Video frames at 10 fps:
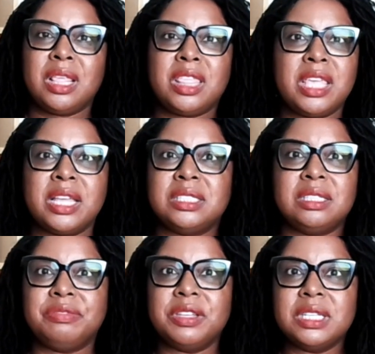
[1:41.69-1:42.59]
their
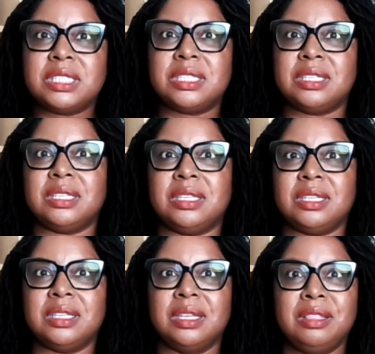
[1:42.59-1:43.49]
divinity,
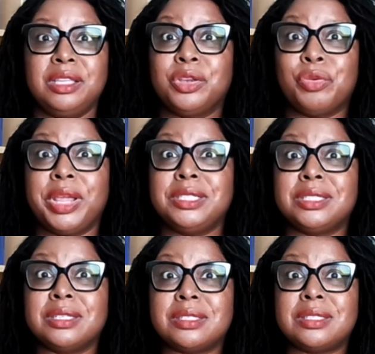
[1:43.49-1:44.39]
their
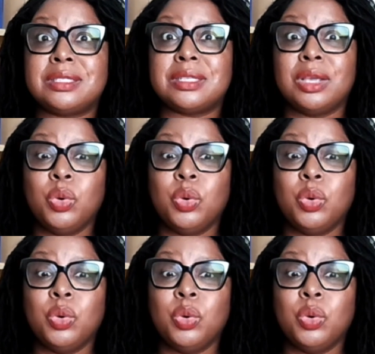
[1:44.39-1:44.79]
greatness.